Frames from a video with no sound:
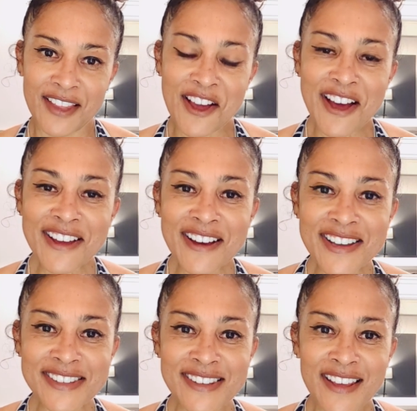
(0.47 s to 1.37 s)
Hi
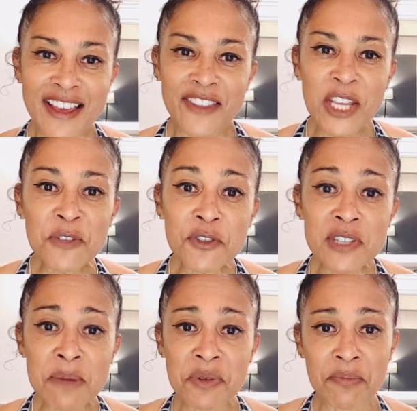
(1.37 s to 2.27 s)
guys, thanks for
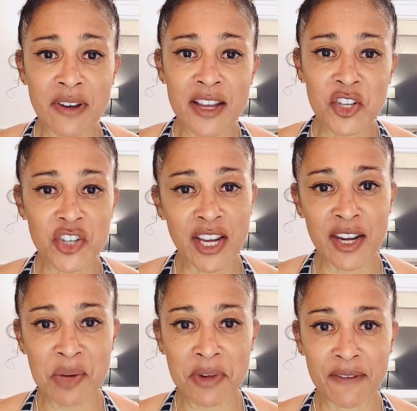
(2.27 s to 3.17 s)
stopping by and
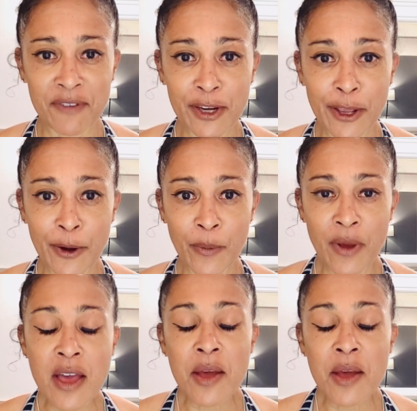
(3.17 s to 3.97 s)
checking out my video.